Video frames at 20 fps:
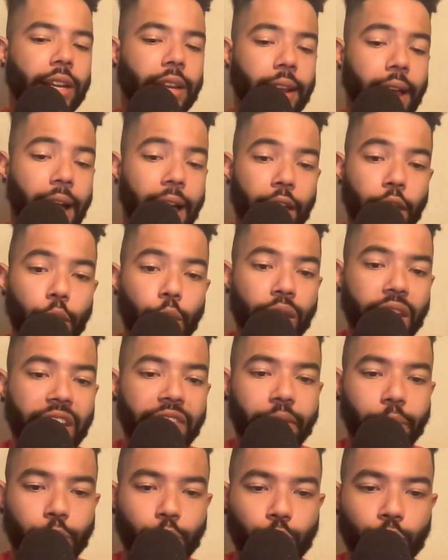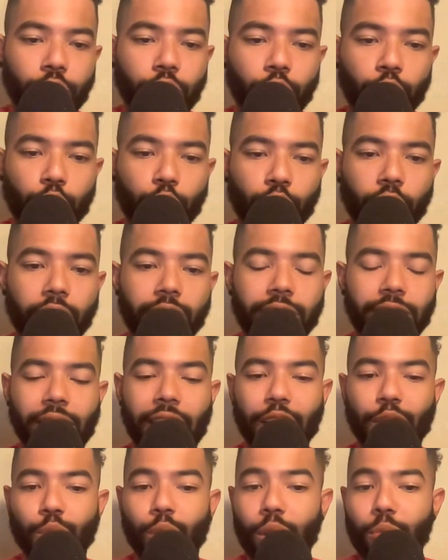I know he gave up 3 earned runs, and
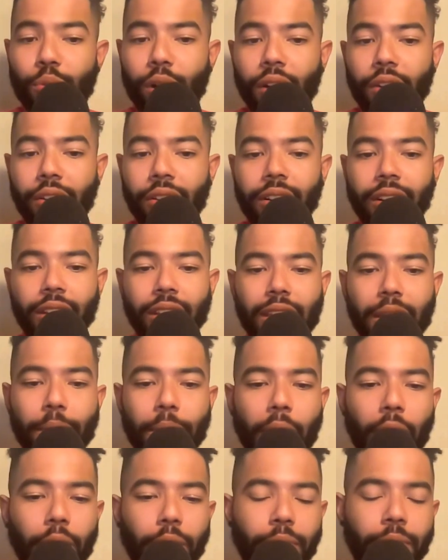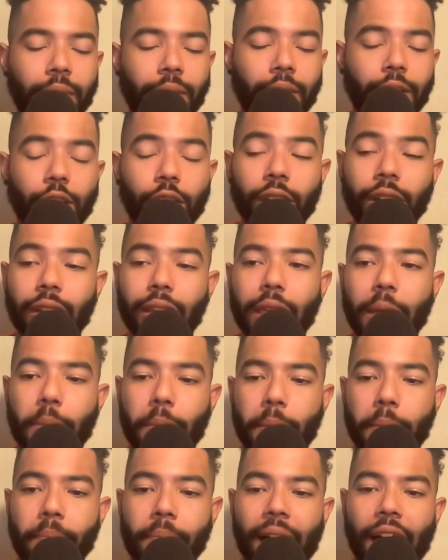that's why he probably couldn't keep
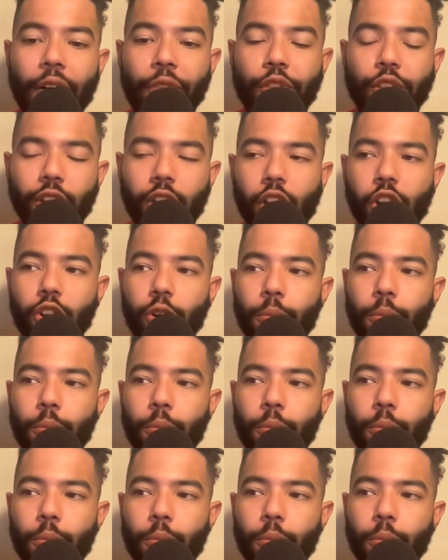him out there longer.